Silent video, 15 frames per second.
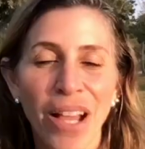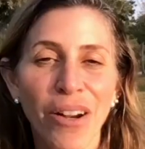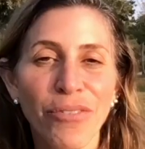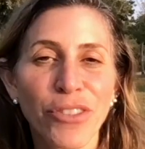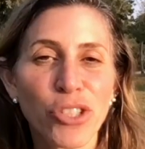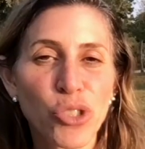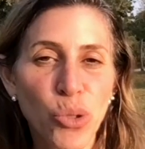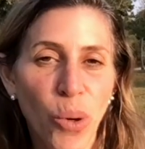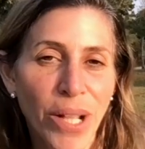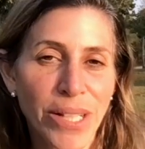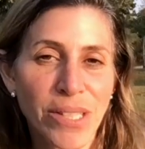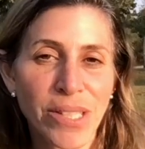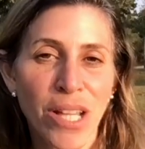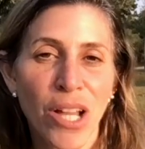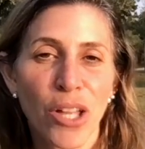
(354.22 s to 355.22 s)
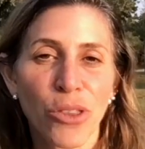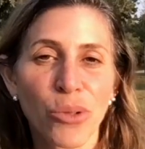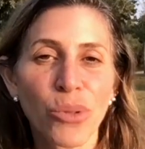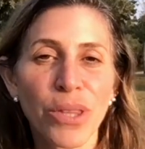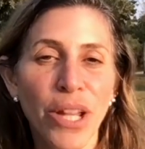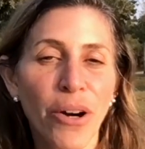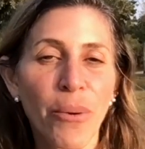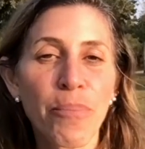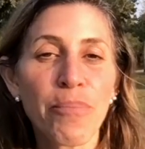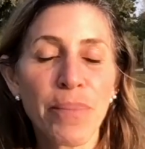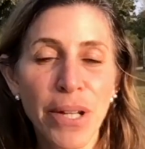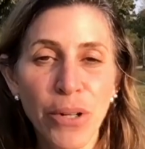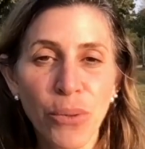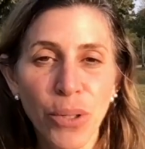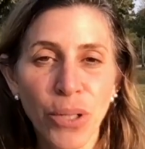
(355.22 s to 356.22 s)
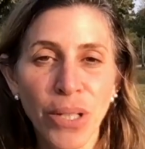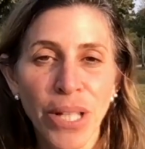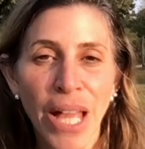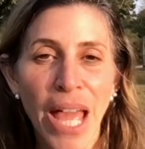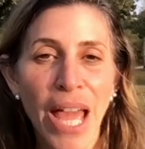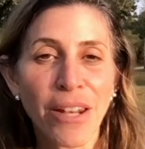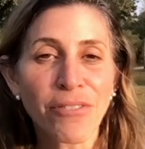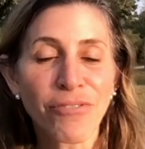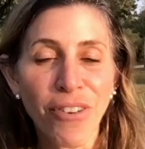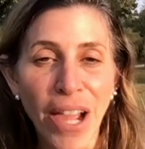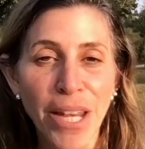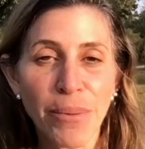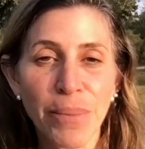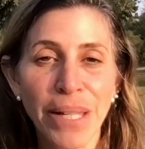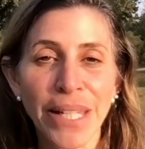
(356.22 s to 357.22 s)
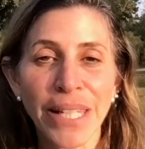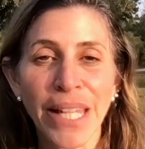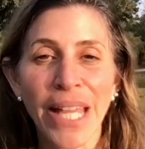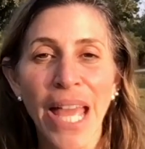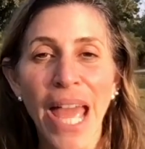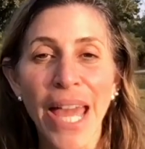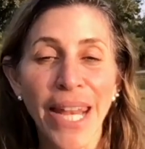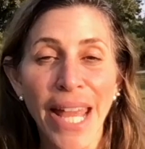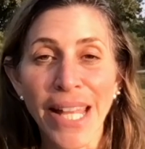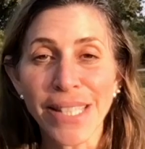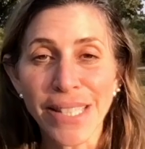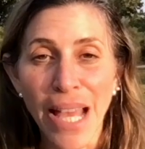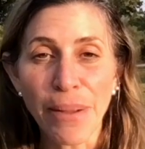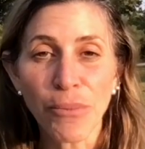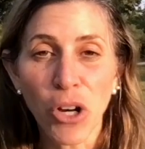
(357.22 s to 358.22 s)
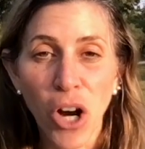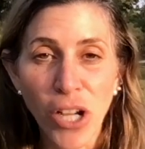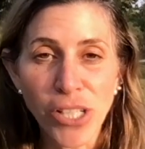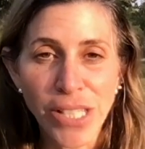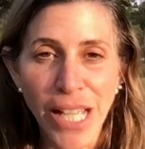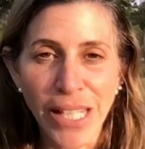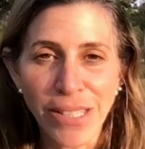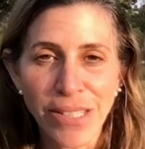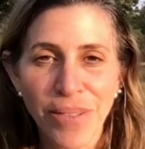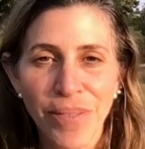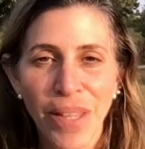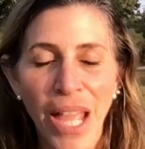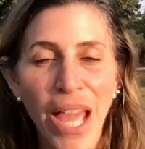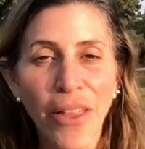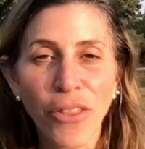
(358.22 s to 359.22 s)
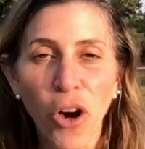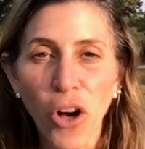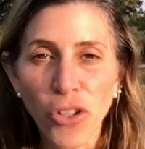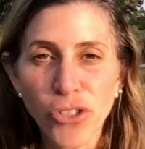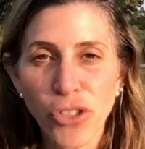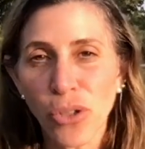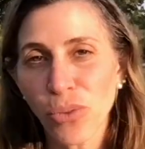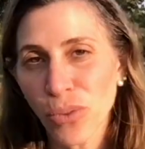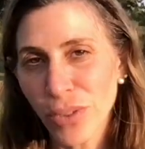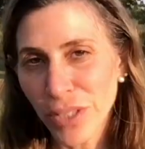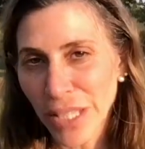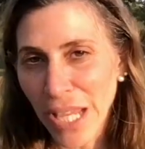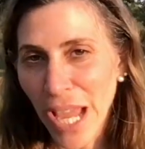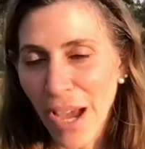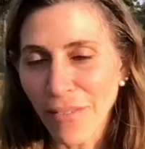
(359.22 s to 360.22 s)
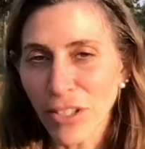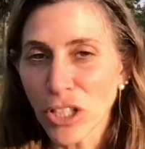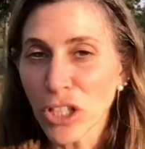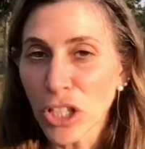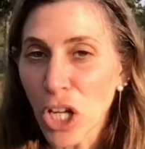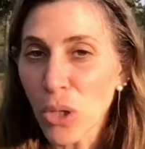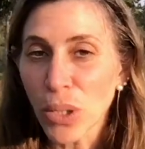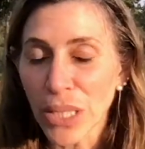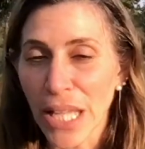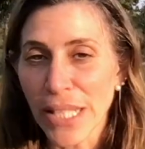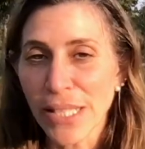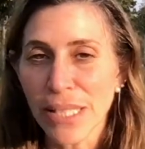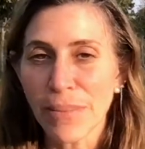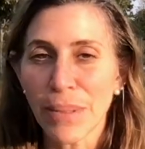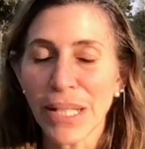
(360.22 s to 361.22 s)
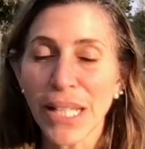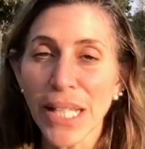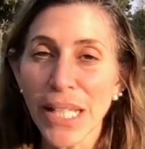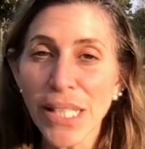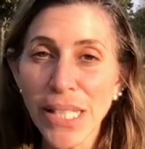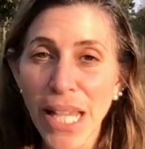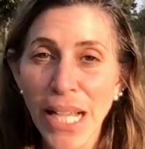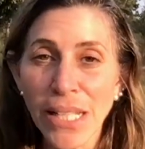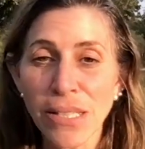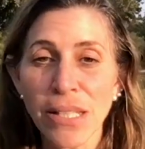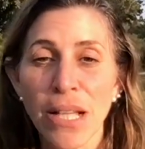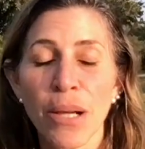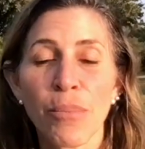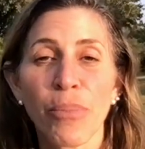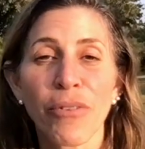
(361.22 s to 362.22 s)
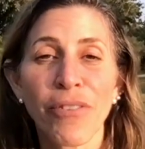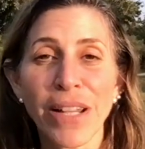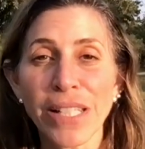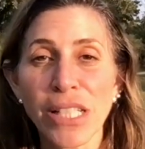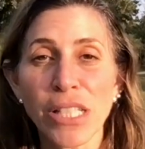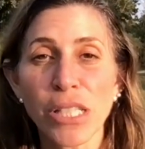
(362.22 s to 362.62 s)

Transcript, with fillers: of the joints through their mineral and vitamin and enzyme content. And also they have a low glycemic index, preventing